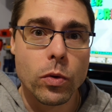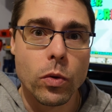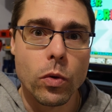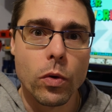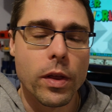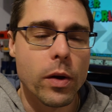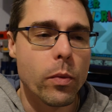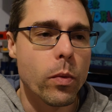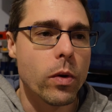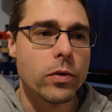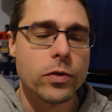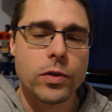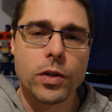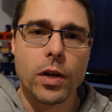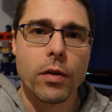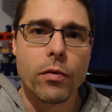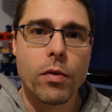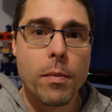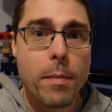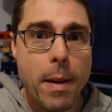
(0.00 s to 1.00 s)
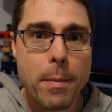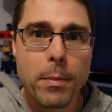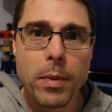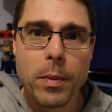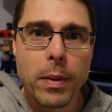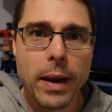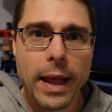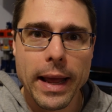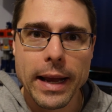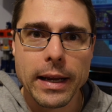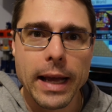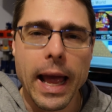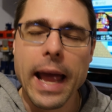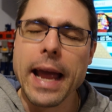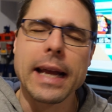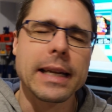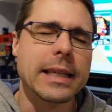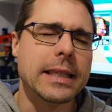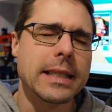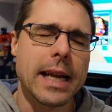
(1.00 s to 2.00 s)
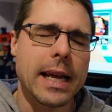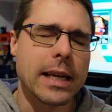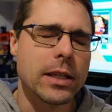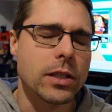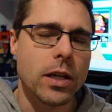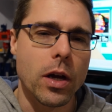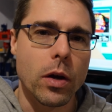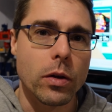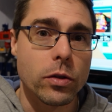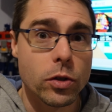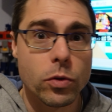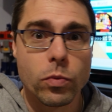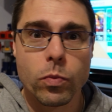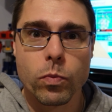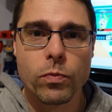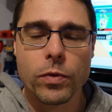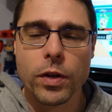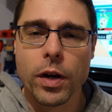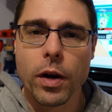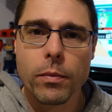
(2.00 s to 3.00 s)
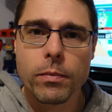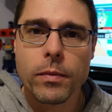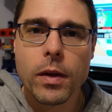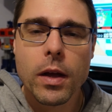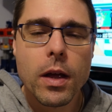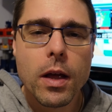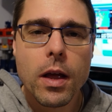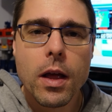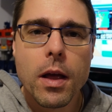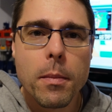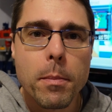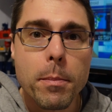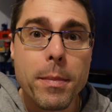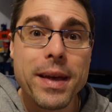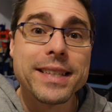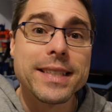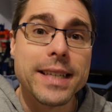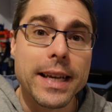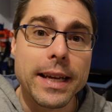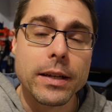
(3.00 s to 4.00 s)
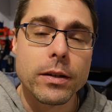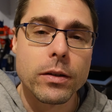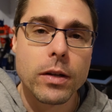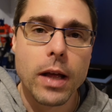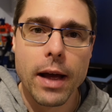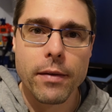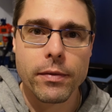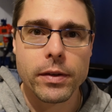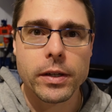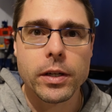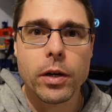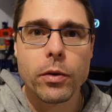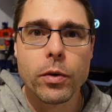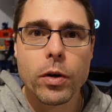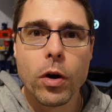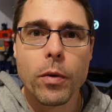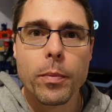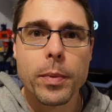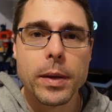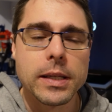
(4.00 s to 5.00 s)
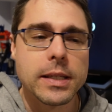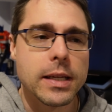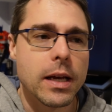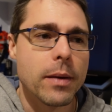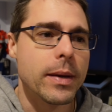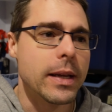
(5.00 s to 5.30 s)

or they're ones that I remember playing ages and ages ago and just, missing having no copies.